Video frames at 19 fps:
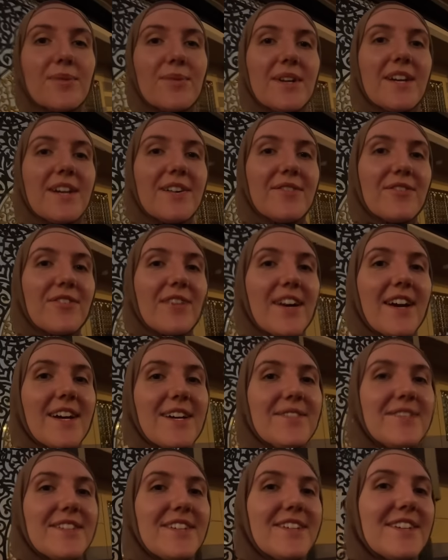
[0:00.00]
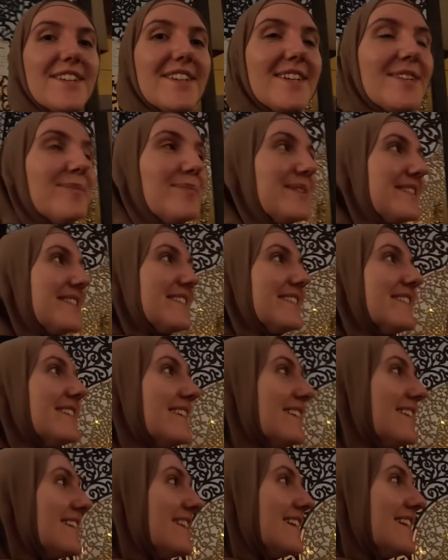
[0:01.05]
we have arrived here in
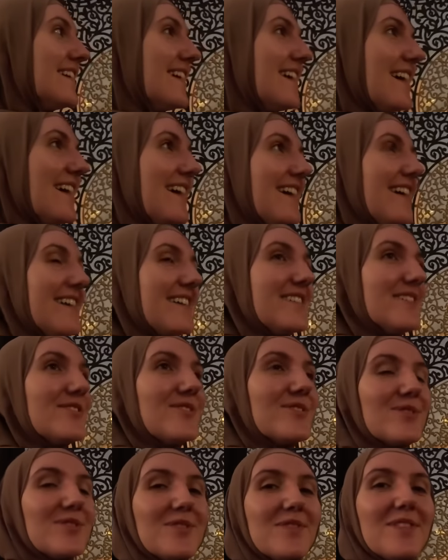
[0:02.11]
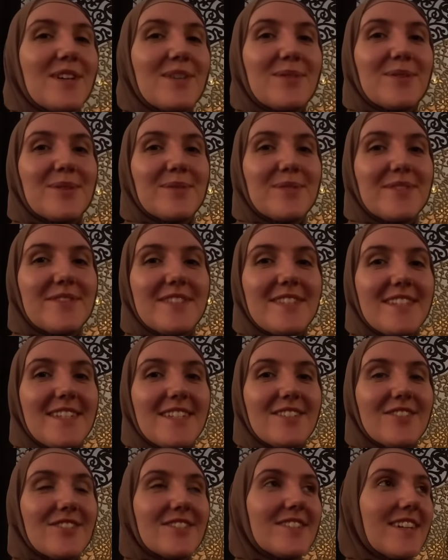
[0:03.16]
Medina, and so far what we've seen
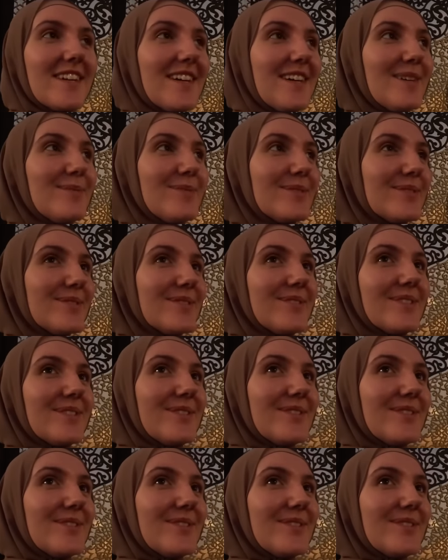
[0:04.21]
is just absolutely